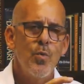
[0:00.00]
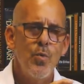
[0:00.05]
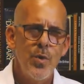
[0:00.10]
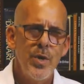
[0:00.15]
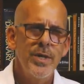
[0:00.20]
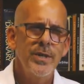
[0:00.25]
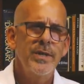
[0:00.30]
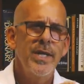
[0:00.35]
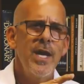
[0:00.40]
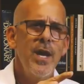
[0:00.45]

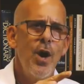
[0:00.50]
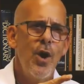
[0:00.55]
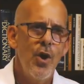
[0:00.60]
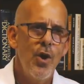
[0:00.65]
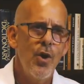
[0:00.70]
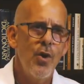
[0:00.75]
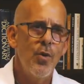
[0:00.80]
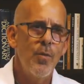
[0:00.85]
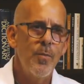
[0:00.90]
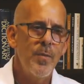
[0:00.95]
really
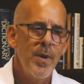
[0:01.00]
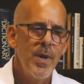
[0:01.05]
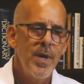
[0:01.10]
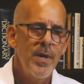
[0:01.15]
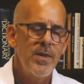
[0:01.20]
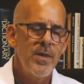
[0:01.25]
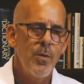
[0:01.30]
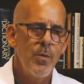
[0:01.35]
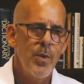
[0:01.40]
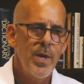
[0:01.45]
hope
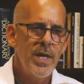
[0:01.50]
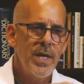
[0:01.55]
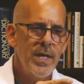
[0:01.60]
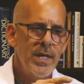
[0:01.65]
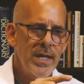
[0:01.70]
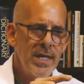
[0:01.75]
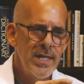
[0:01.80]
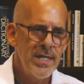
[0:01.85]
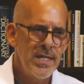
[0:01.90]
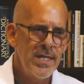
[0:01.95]
that we
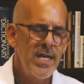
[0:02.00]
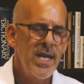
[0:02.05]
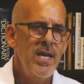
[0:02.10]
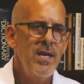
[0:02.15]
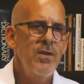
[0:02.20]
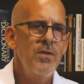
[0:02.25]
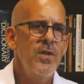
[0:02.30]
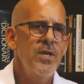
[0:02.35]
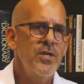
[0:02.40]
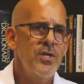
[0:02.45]
can
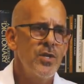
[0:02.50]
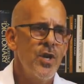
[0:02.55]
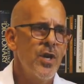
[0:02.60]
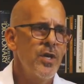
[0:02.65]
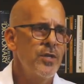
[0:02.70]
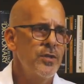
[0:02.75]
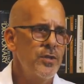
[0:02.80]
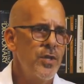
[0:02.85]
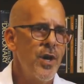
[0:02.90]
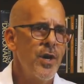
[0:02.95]
continue this
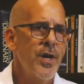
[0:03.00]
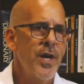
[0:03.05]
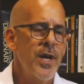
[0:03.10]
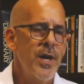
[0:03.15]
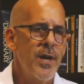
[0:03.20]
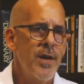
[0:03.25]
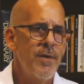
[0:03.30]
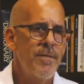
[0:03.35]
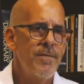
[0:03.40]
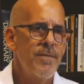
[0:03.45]
on long
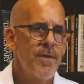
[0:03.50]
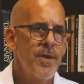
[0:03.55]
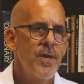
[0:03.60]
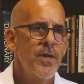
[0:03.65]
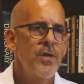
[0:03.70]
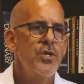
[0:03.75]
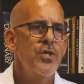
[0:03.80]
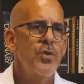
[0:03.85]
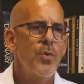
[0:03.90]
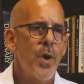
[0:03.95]
enough
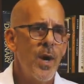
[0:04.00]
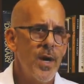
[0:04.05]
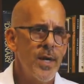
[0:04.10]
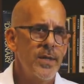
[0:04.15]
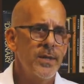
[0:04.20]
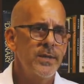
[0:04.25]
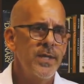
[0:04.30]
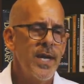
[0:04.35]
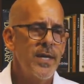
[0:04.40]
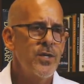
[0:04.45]
to
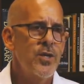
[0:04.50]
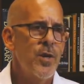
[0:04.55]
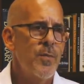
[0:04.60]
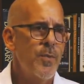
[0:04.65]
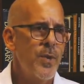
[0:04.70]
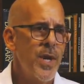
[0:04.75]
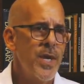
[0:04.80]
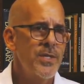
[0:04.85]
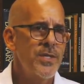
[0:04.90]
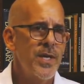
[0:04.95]
unelect our
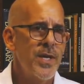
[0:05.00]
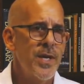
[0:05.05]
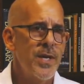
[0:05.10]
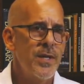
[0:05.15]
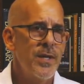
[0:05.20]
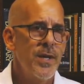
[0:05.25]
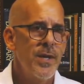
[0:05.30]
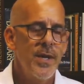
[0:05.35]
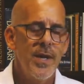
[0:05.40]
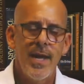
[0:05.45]

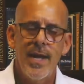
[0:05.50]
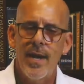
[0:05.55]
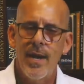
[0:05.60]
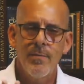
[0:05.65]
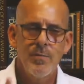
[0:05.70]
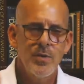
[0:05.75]
president. And